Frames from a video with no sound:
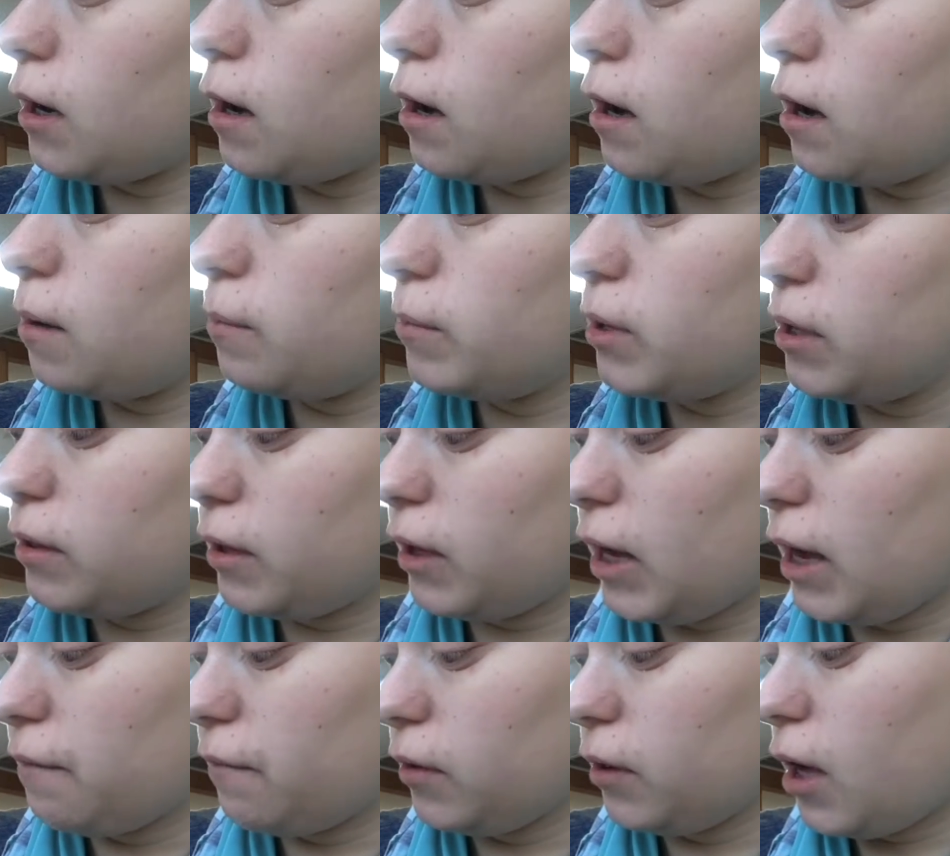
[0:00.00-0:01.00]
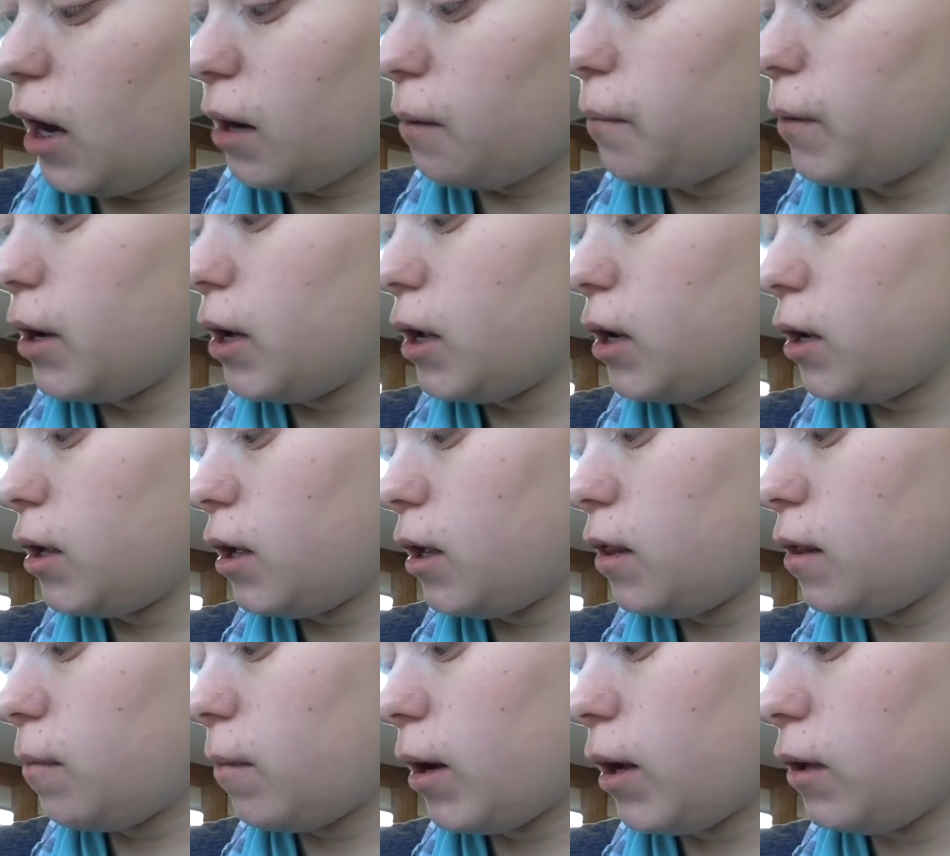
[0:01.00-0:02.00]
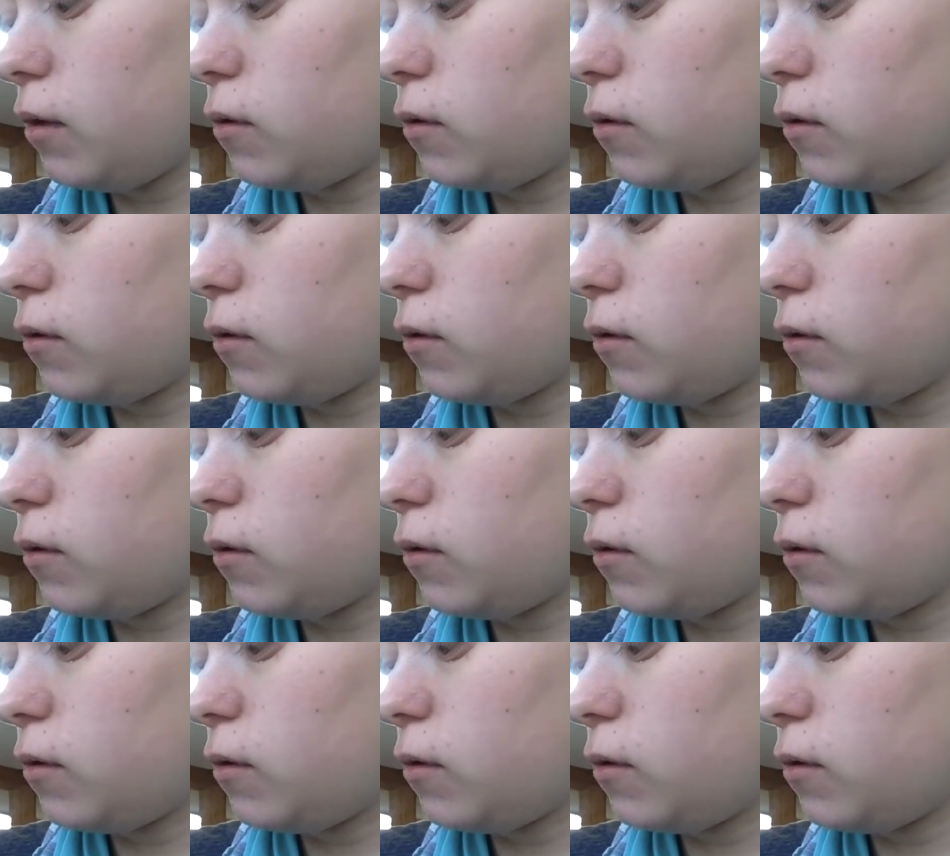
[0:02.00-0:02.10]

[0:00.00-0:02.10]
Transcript: And then I have a lock button, and then